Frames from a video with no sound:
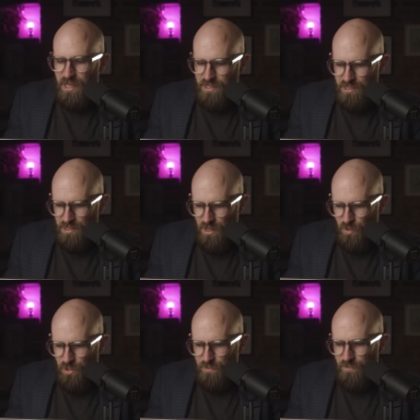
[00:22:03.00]
and so
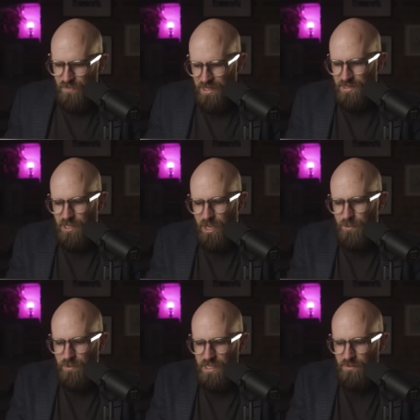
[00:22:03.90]
on. Each type
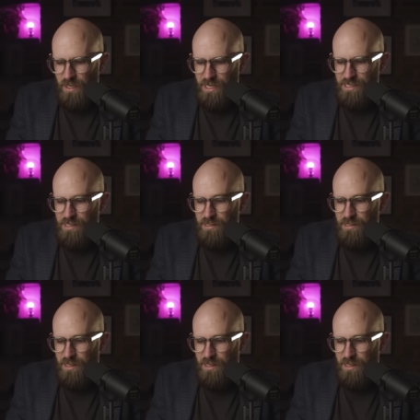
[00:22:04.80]
can be divided into